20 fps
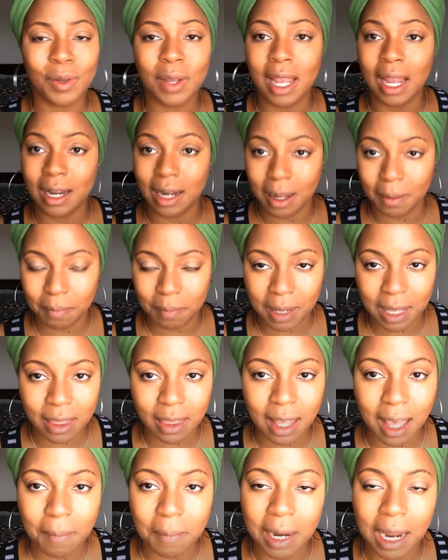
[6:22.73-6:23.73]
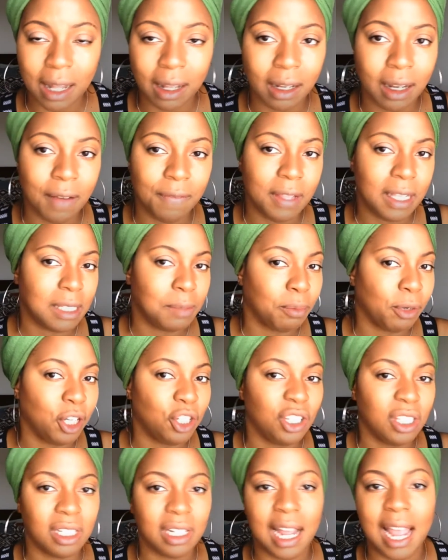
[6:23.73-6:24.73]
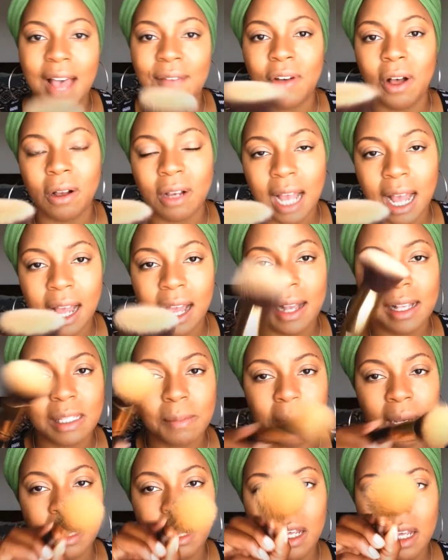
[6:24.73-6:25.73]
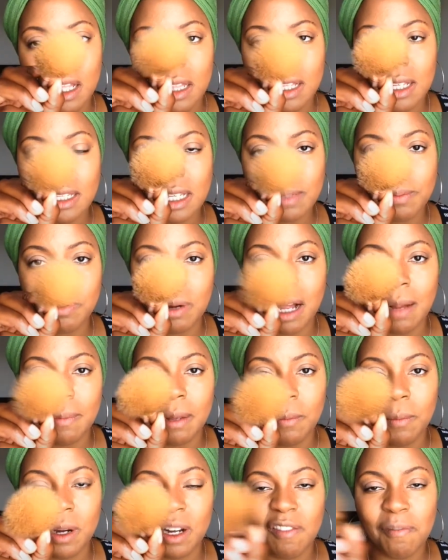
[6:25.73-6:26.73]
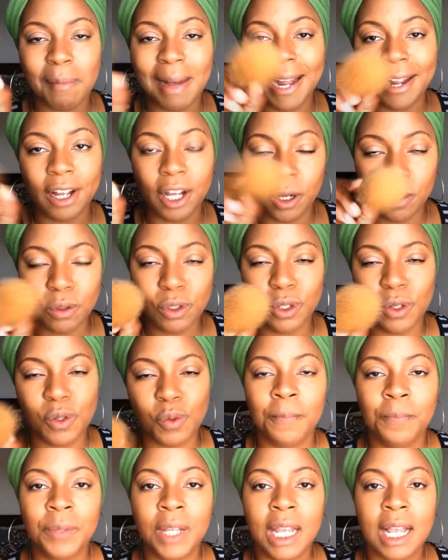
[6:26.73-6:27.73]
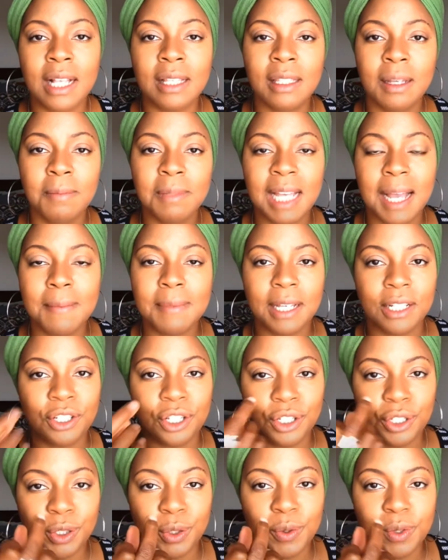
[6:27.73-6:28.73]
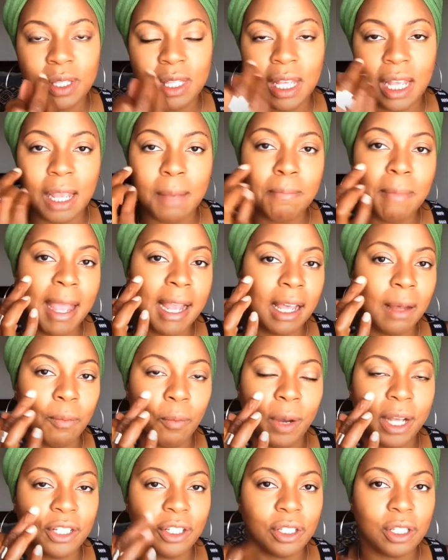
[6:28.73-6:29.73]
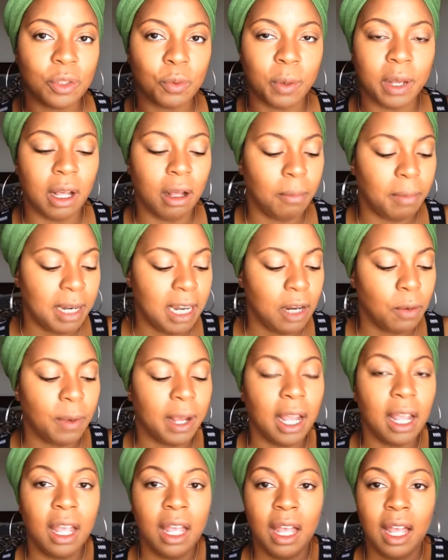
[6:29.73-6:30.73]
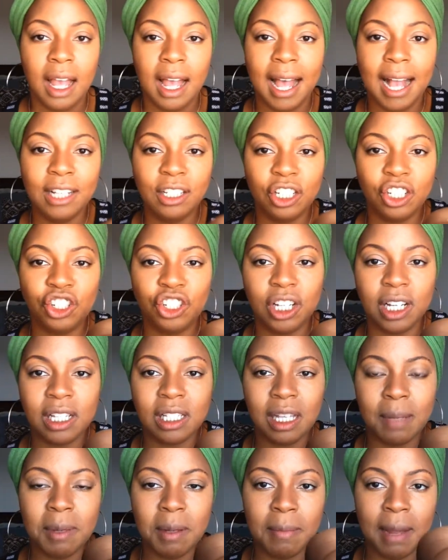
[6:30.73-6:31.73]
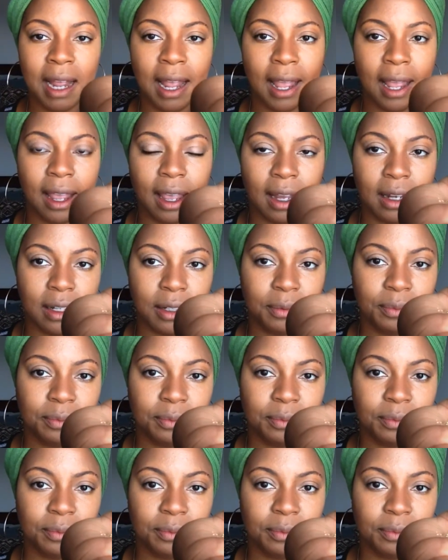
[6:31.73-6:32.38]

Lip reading: You cannot beat that, but I love these brushes, and I have all kinds, but this is probably one of my go-tos, and sometimes I just use the makeup wedges as well. But anyway, I just shook some in my hand.